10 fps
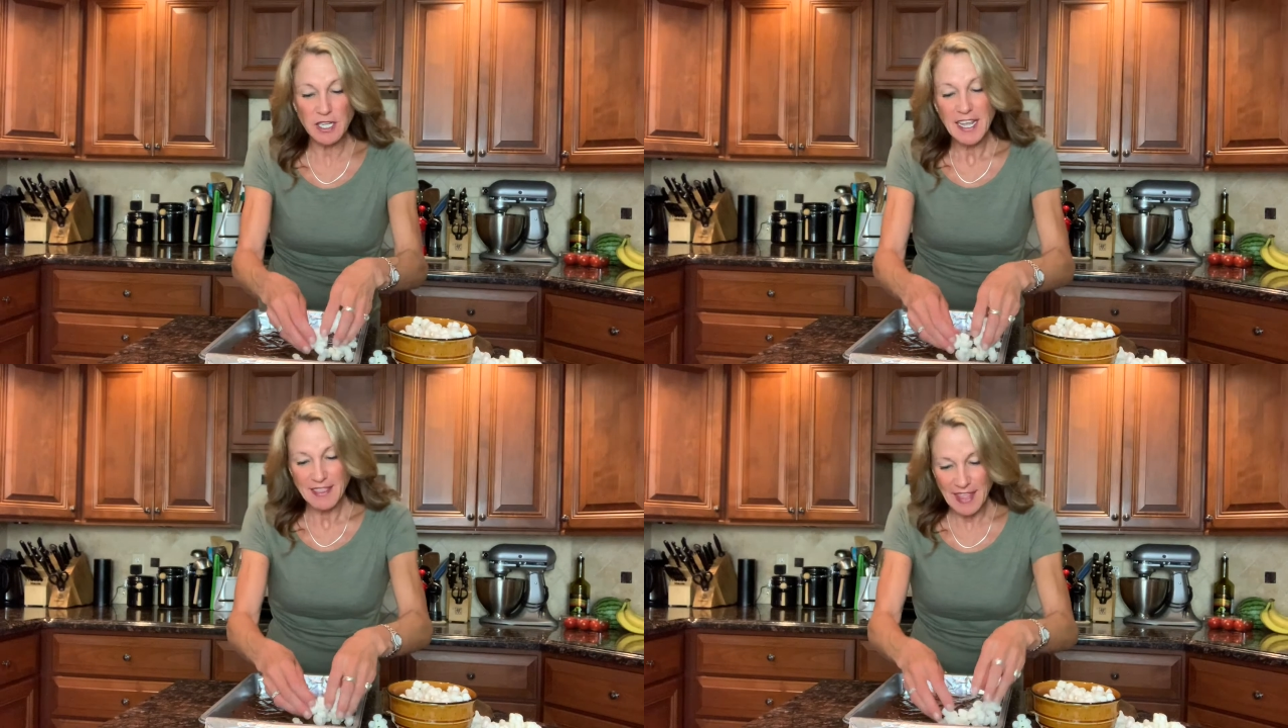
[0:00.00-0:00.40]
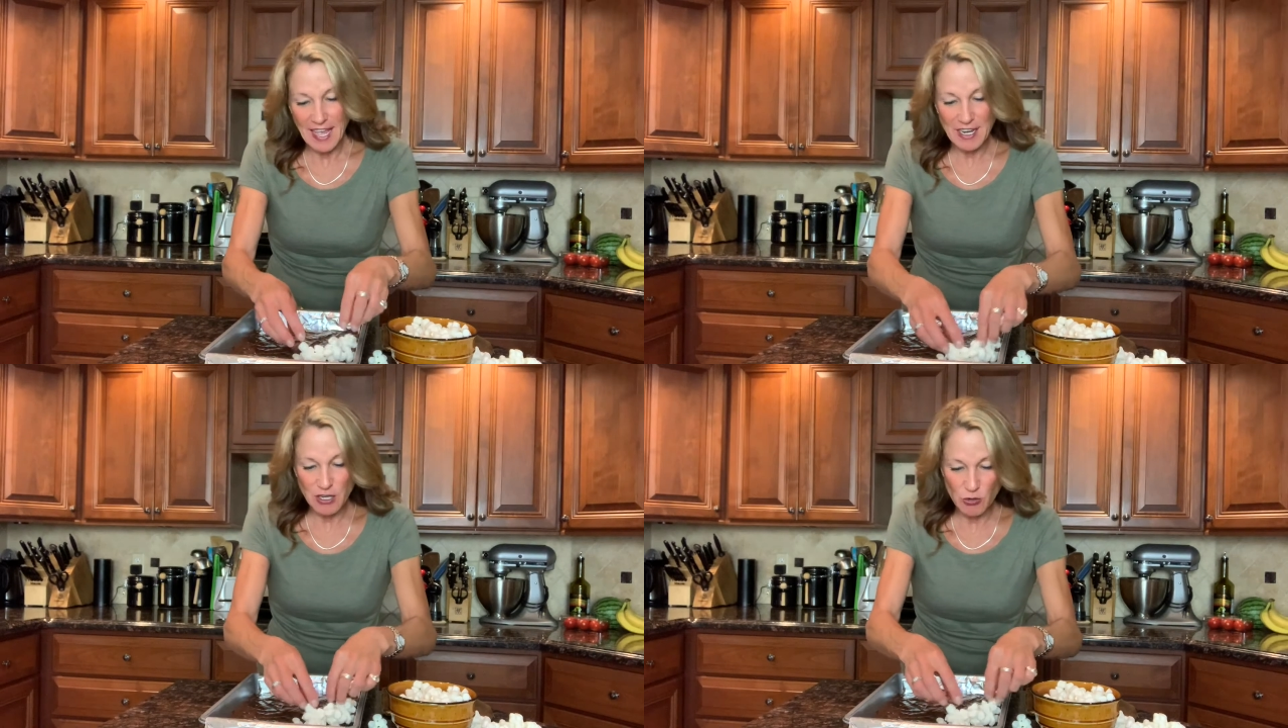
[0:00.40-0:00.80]

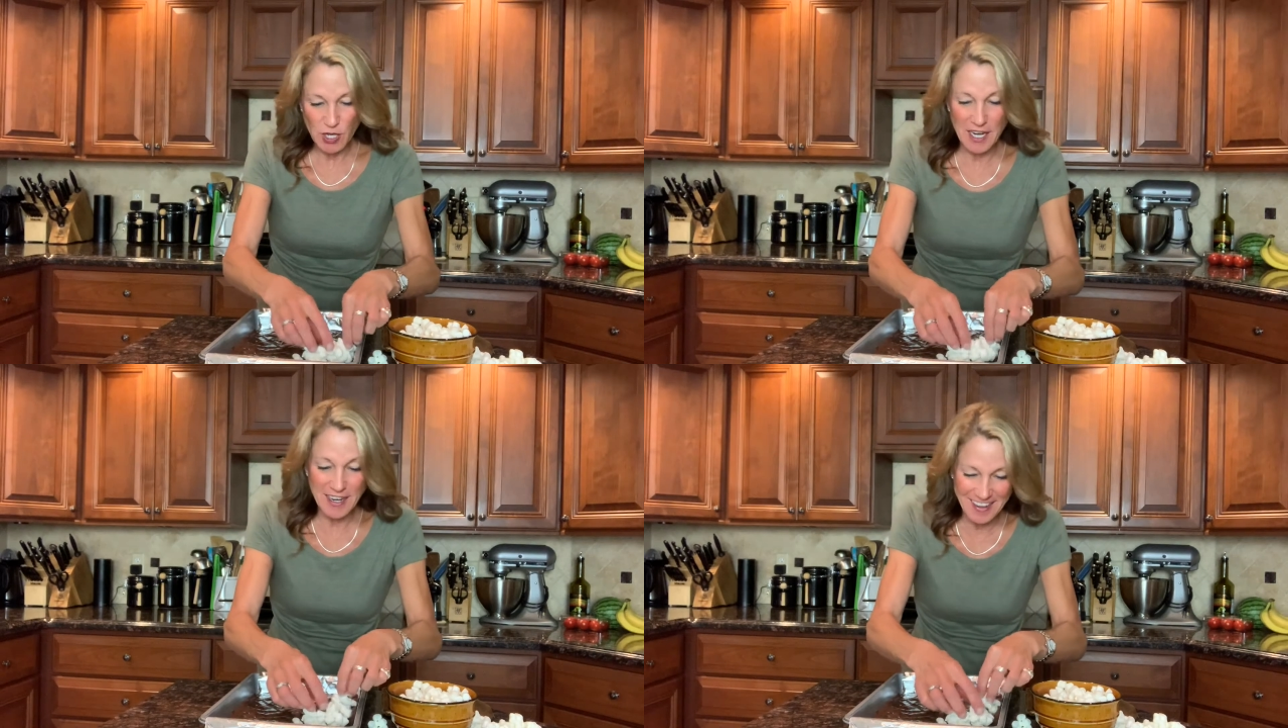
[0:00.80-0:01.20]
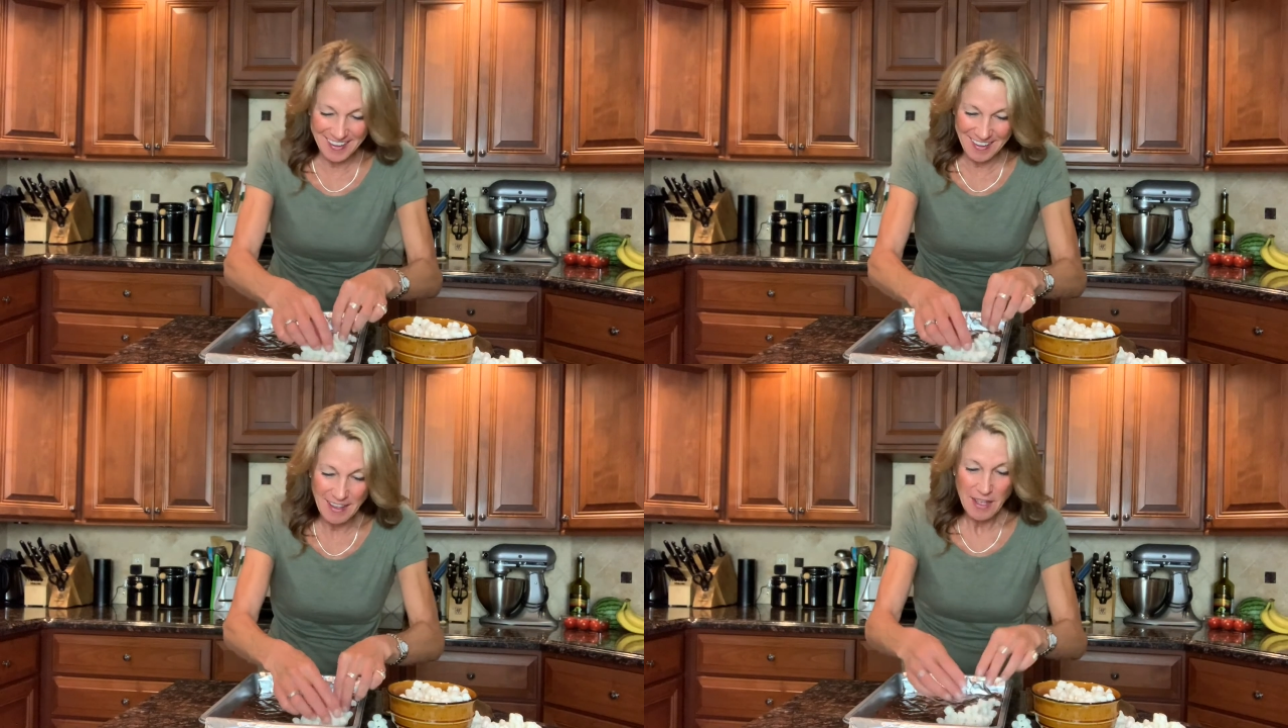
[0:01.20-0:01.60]
then you can,
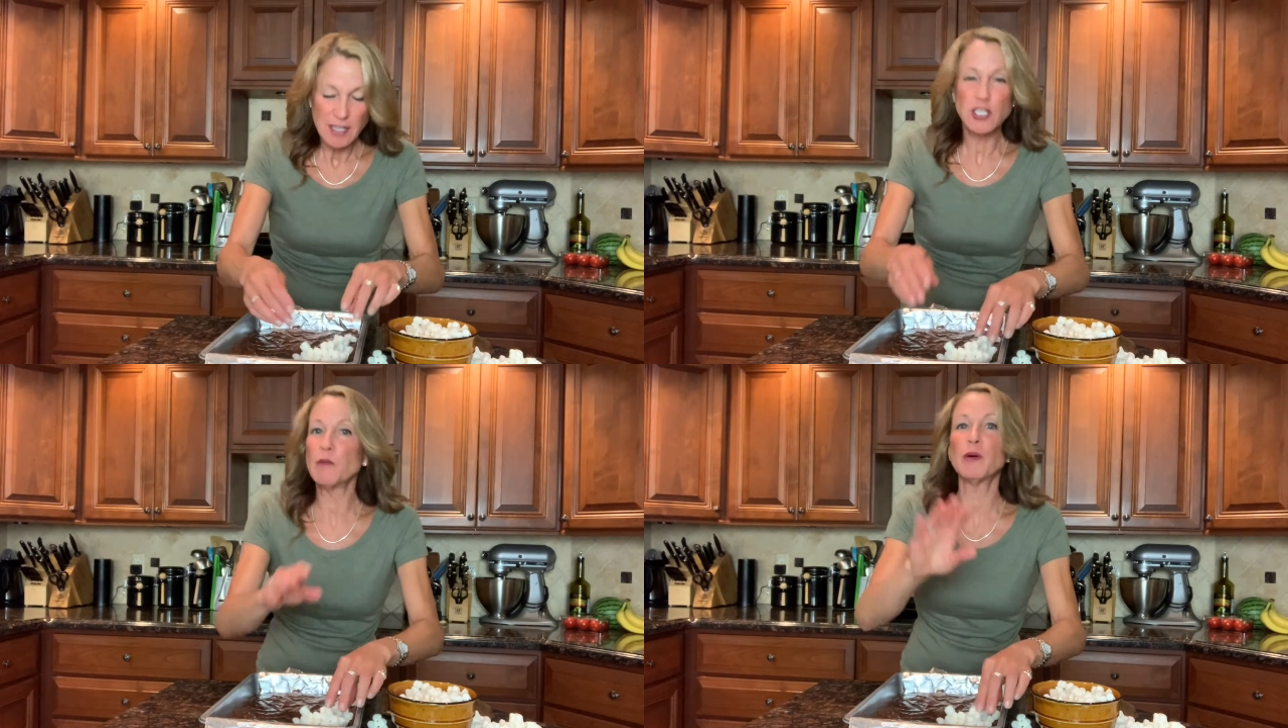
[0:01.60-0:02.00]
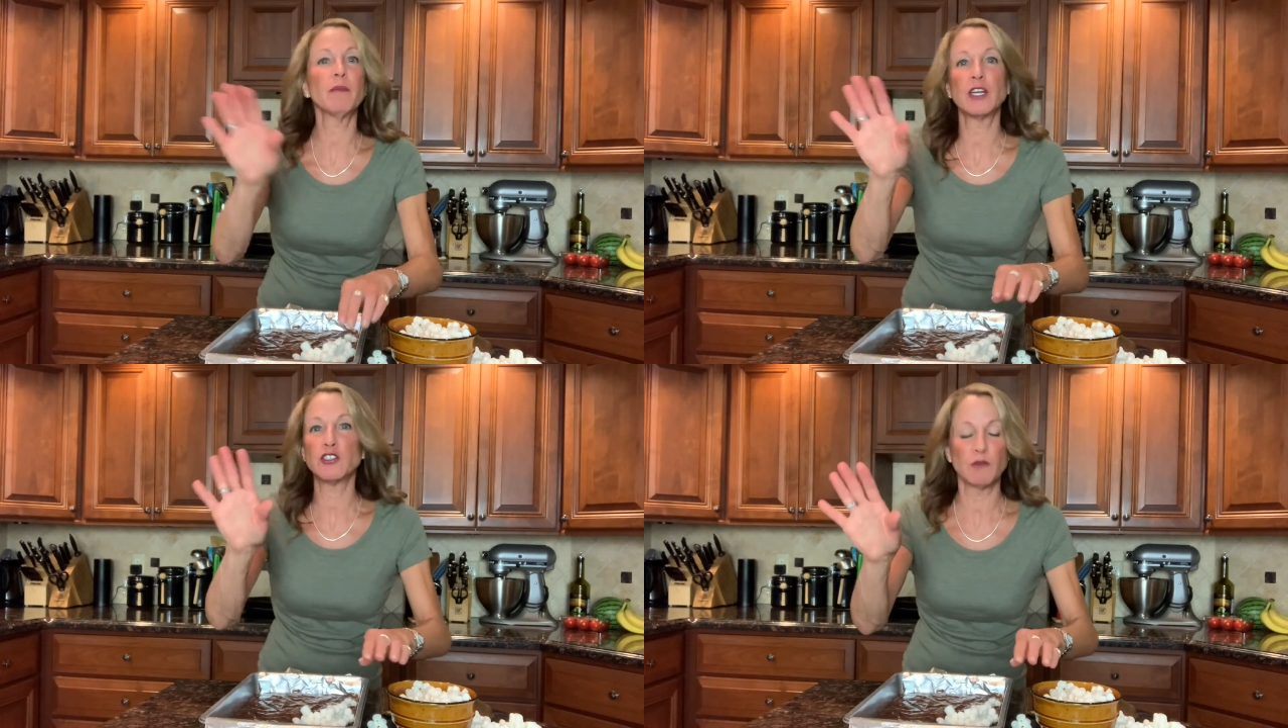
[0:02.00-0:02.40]
don't put
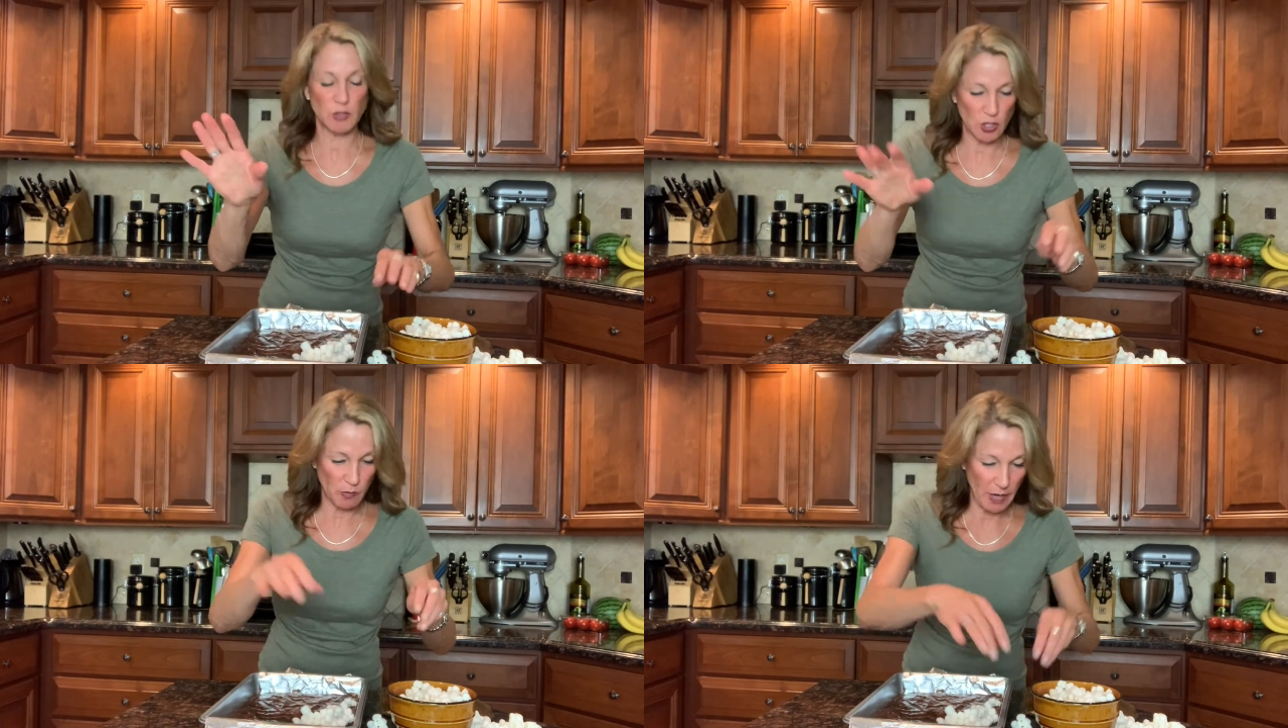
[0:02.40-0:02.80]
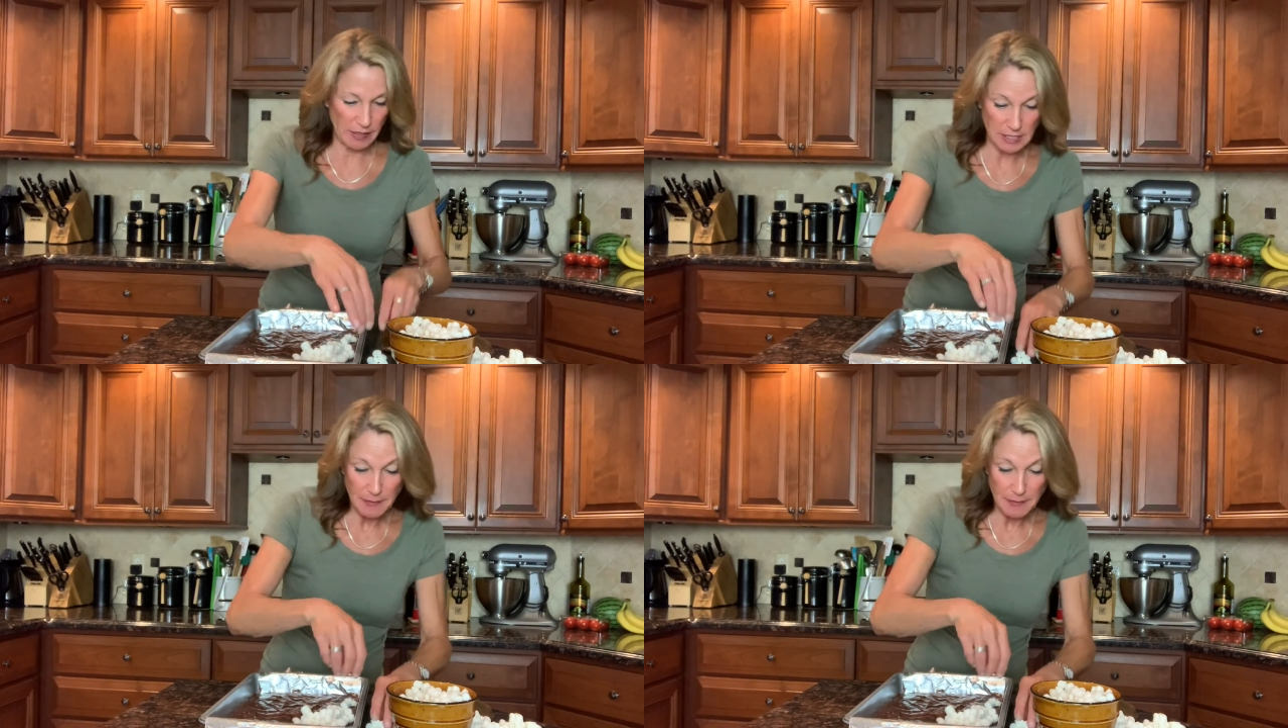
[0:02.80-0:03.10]
mushrooms on your brownies.